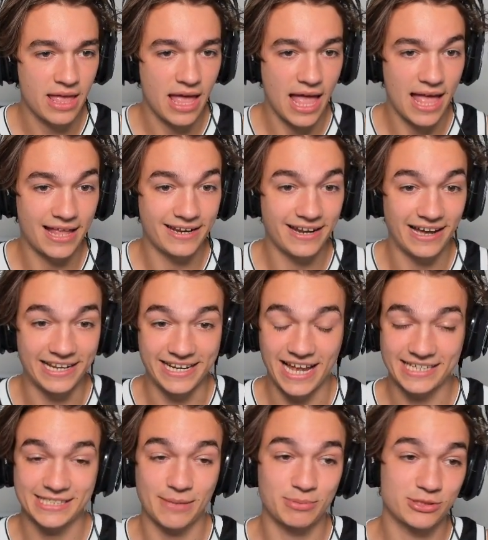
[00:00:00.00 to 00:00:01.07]
And uh,
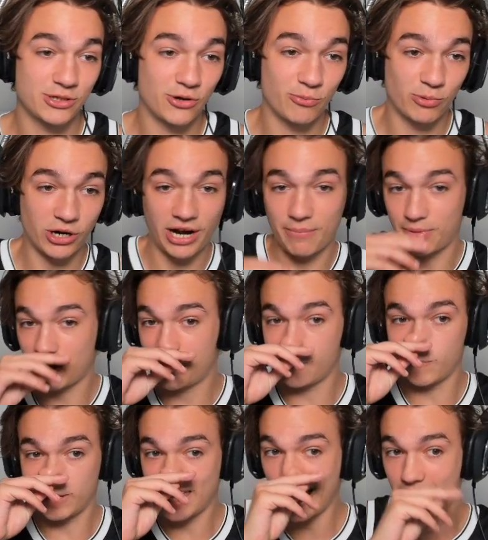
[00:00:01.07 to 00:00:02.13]
next episode, we're going to play them
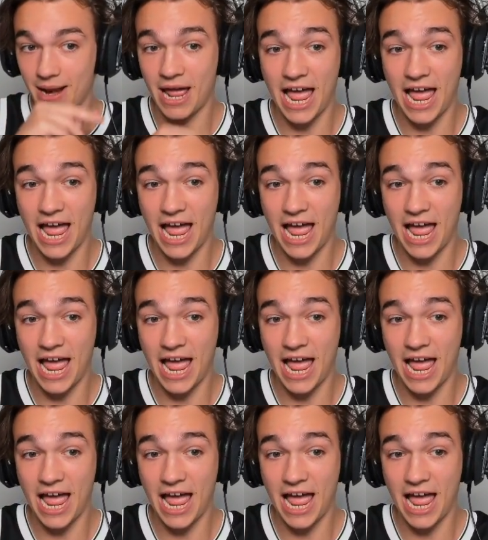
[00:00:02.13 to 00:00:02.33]
again.